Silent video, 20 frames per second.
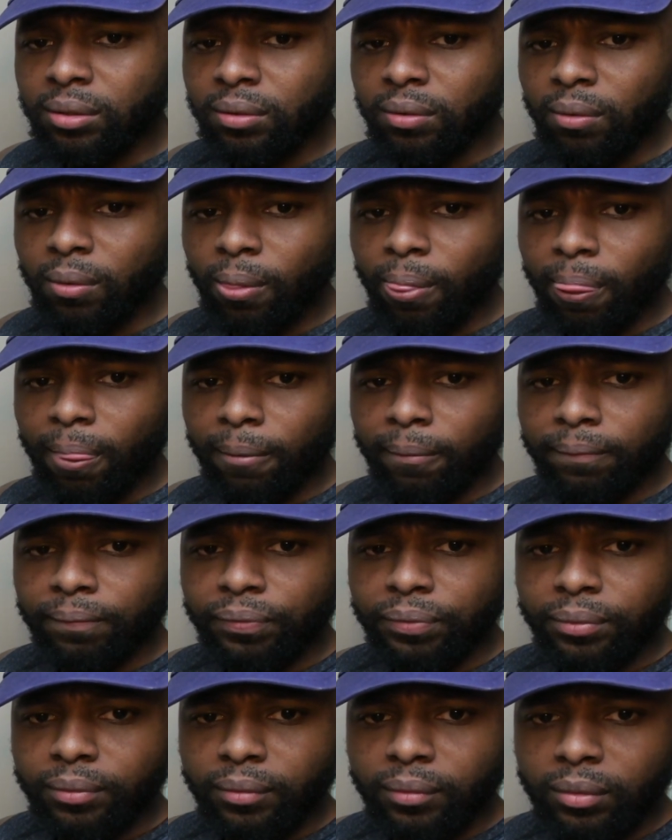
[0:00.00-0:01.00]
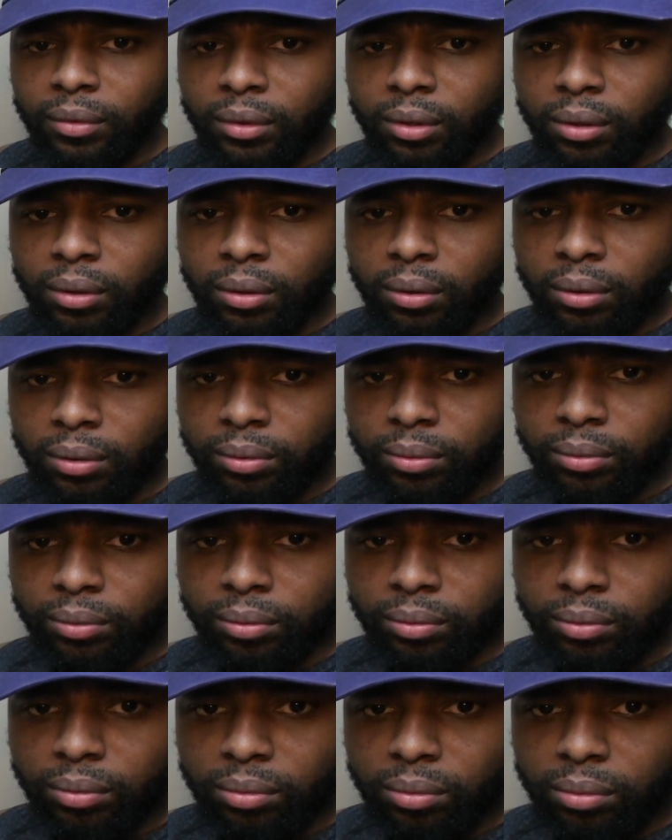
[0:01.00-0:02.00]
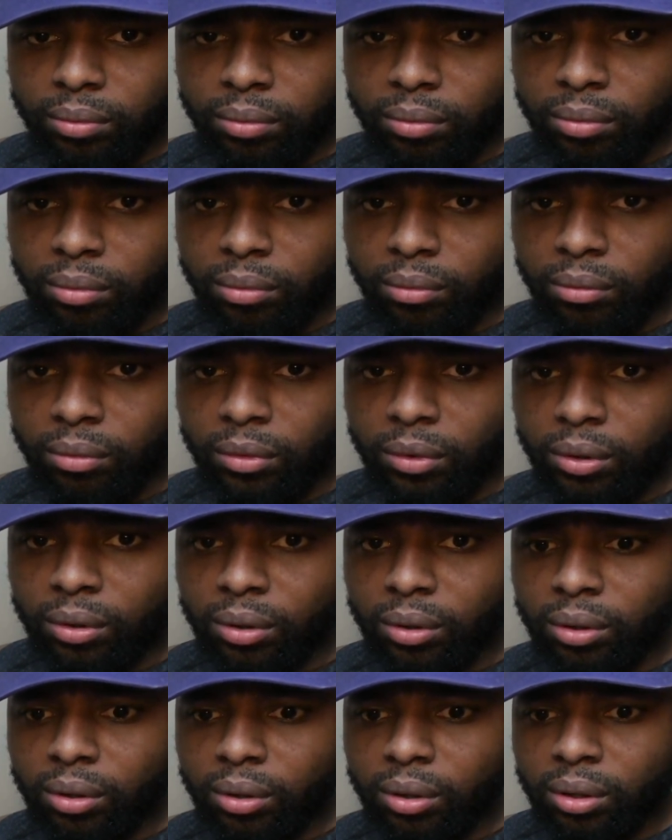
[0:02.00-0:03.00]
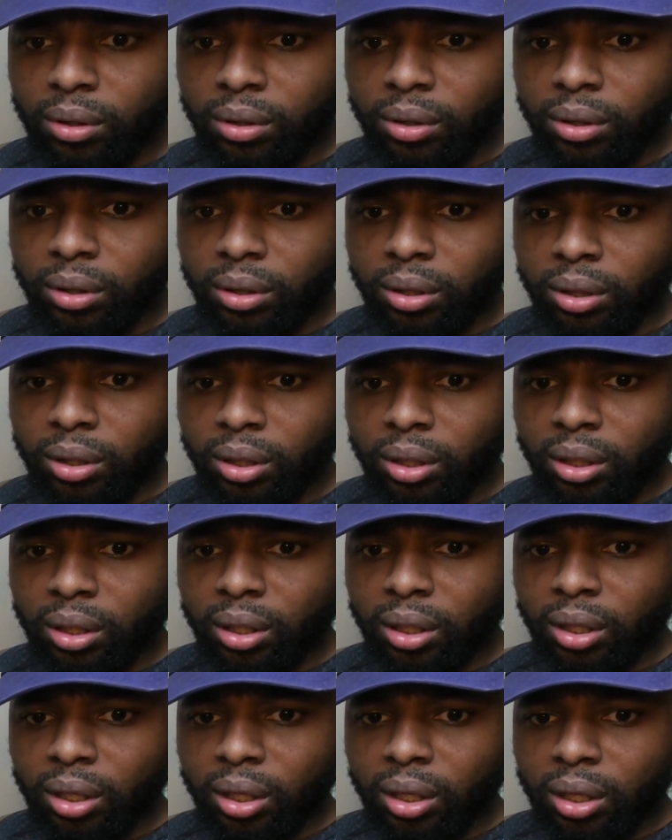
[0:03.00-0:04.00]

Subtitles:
No one is speaking in this clip.